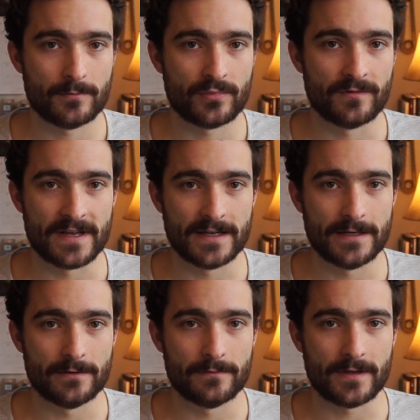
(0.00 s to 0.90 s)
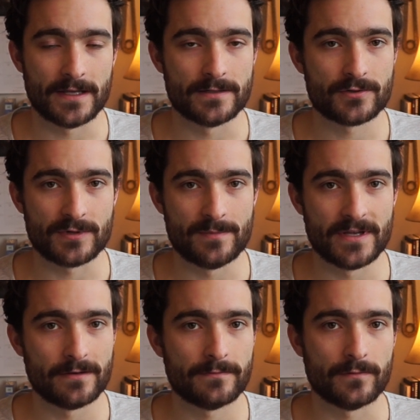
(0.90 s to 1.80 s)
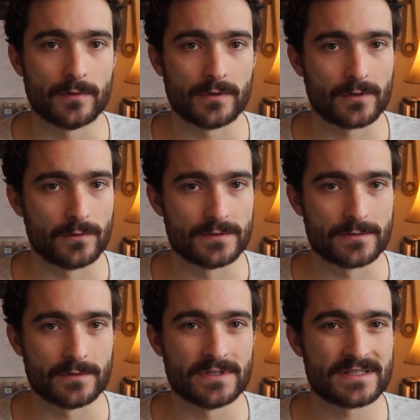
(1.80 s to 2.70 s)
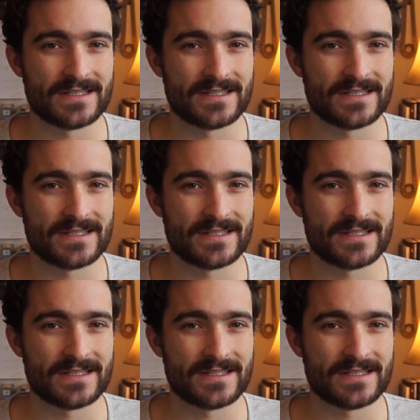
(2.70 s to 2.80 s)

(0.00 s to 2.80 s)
preventative and treatment for cold sores,